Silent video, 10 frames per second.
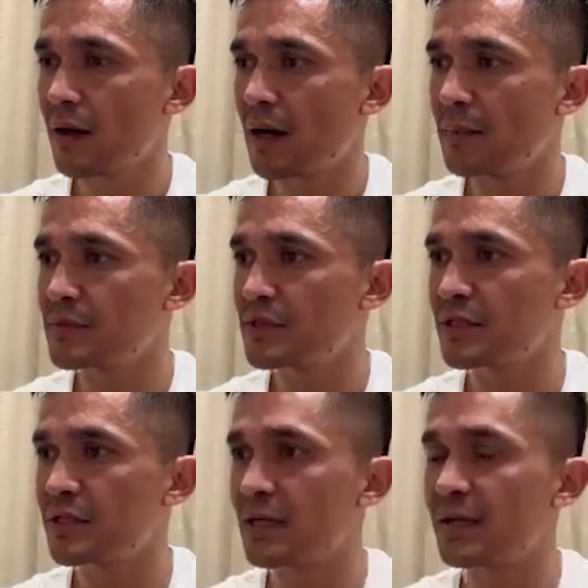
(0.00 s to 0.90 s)
I'm
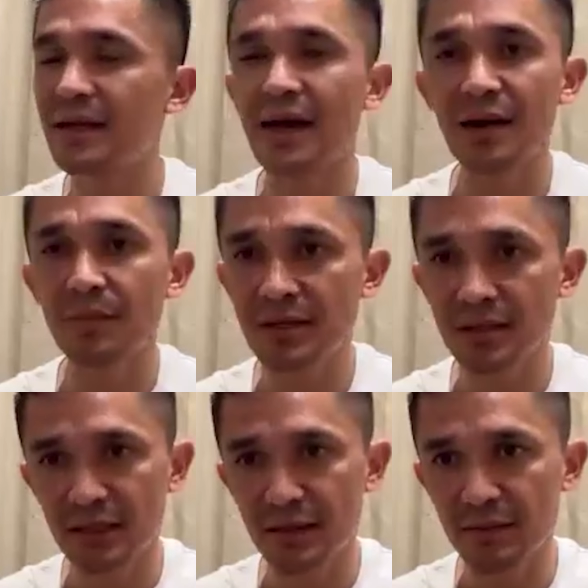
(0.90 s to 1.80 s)
still carried by the
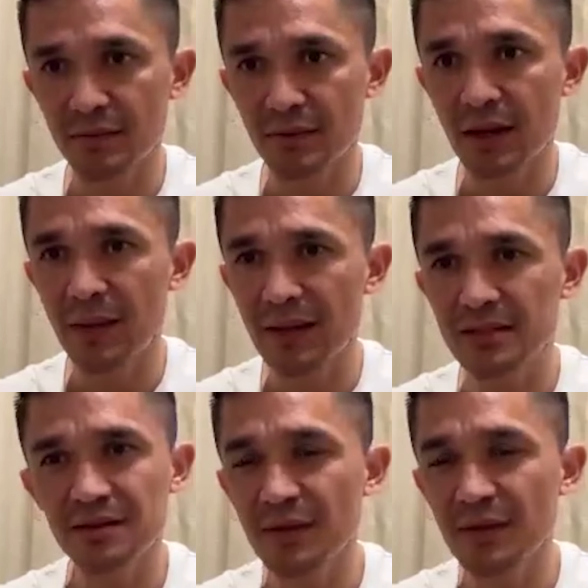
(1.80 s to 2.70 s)
team. And that
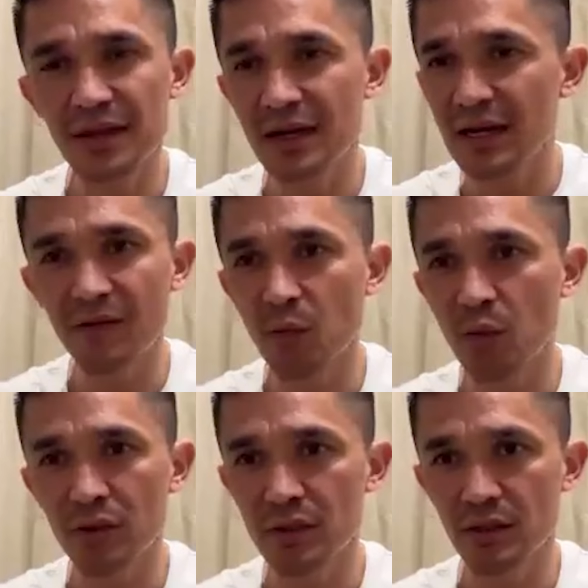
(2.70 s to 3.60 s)
is something that I never
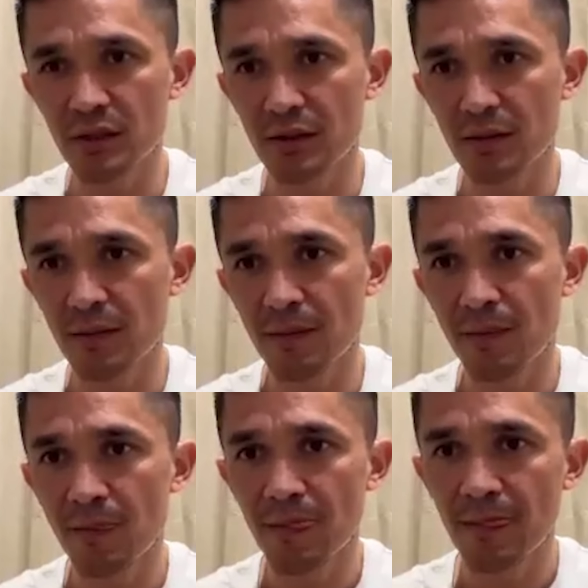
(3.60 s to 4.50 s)
wanted.
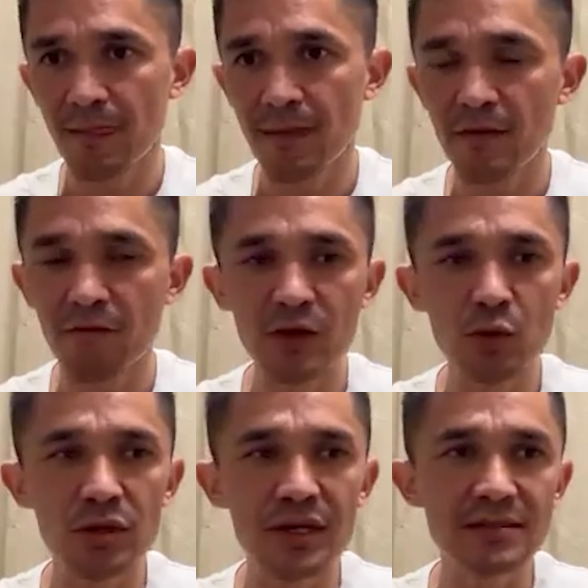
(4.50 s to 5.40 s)
The way
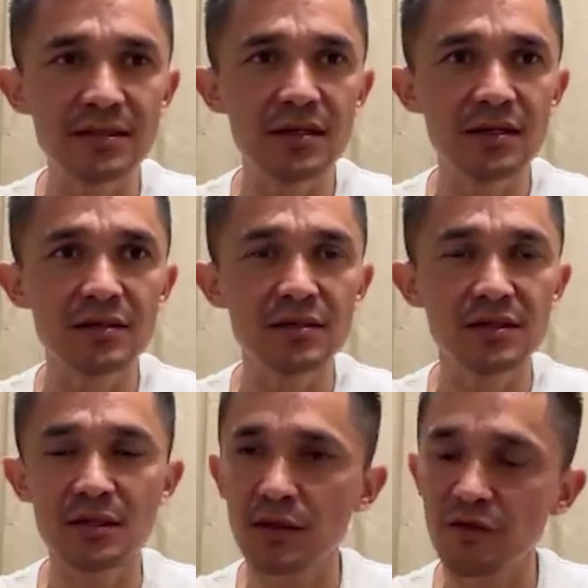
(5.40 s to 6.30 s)
you gaze it is
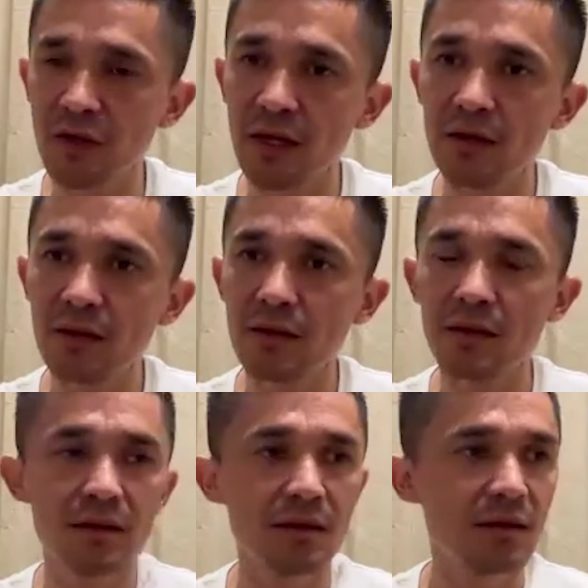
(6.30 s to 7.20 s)
in training,
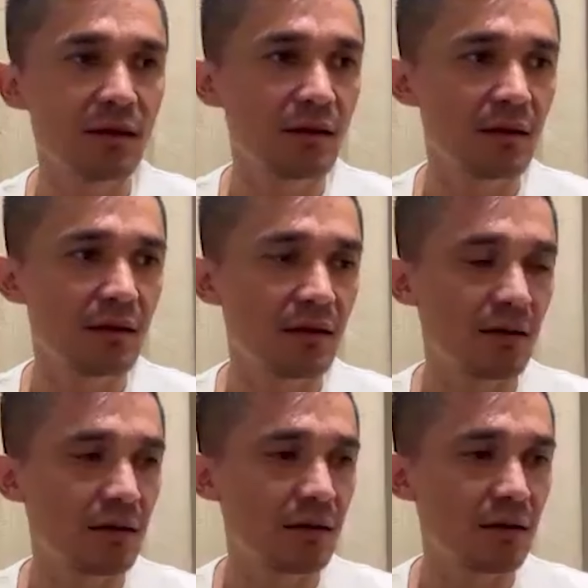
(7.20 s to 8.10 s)

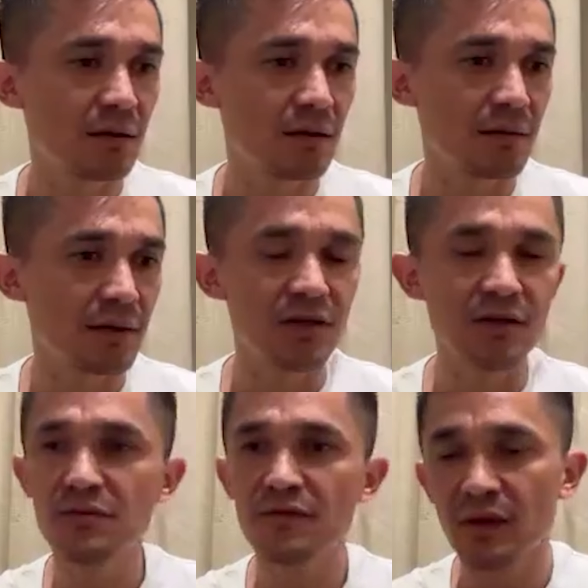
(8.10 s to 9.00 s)
in
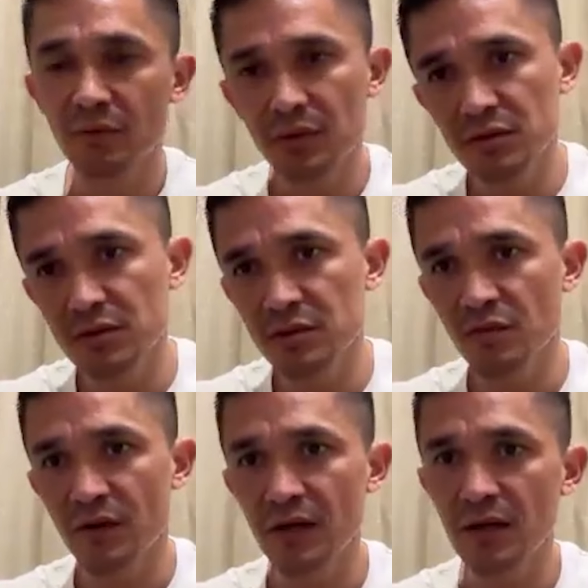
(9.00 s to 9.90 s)
terms of numbers,
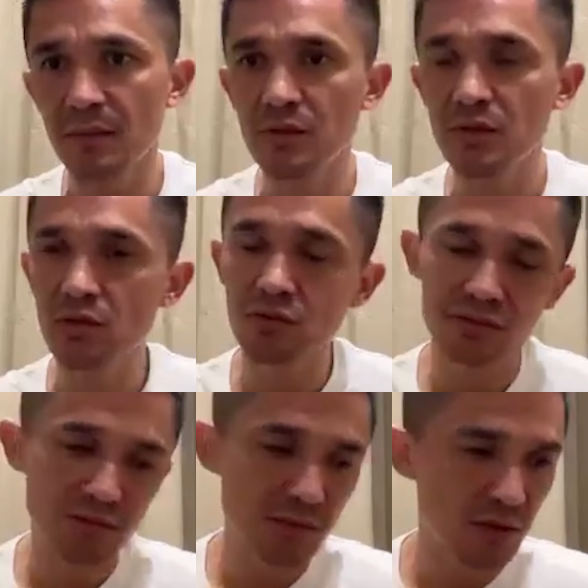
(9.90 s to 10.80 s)
when it comes to,
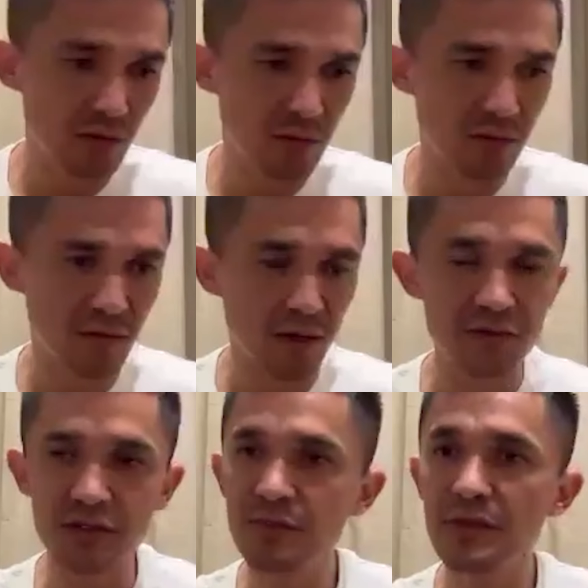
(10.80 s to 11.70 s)
you know, our
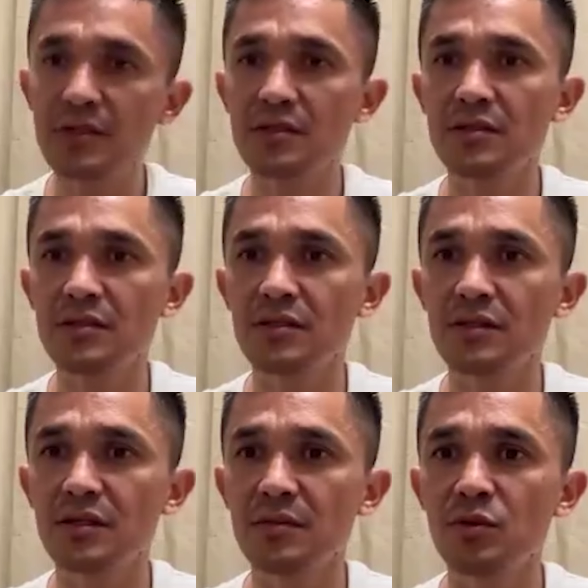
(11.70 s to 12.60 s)
GPSs,
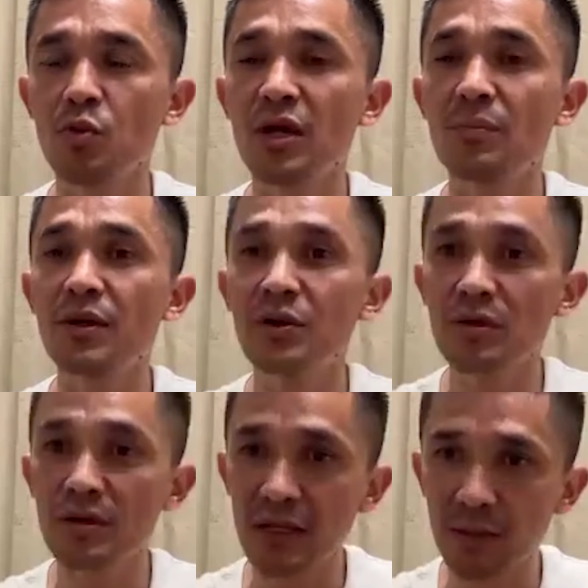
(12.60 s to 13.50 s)
in terms of what I bring to
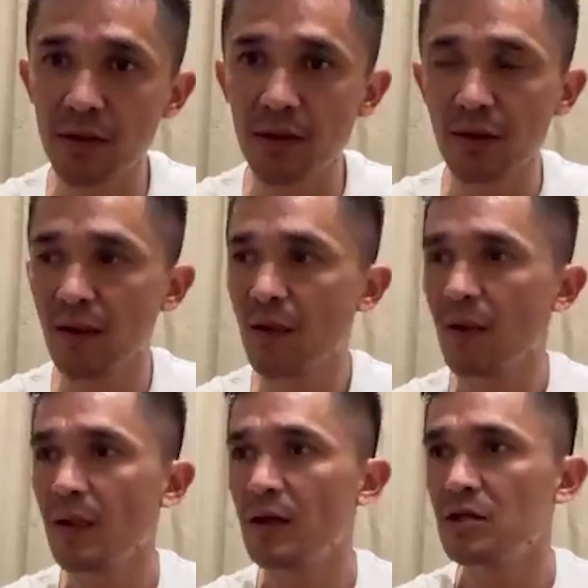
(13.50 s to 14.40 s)
the table.
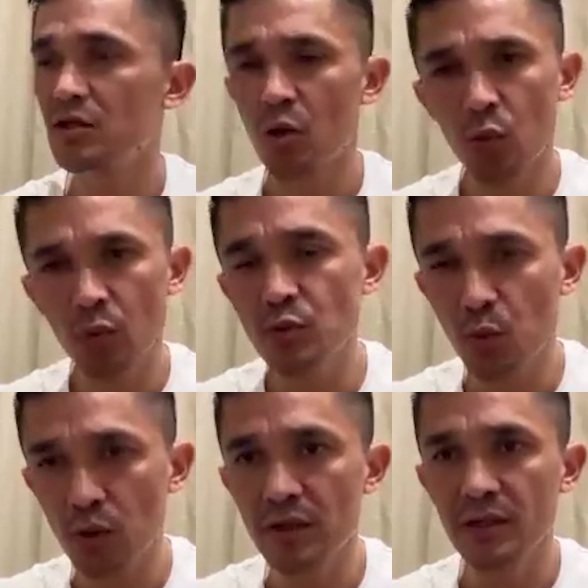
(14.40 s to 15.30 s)
So I always
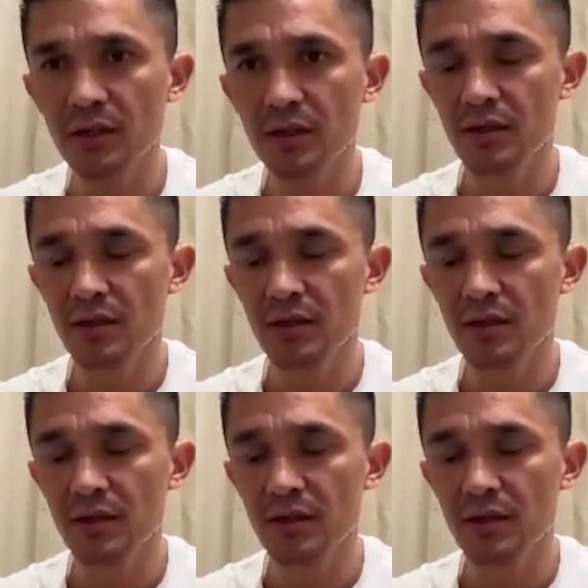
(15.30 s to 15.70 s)
wanted,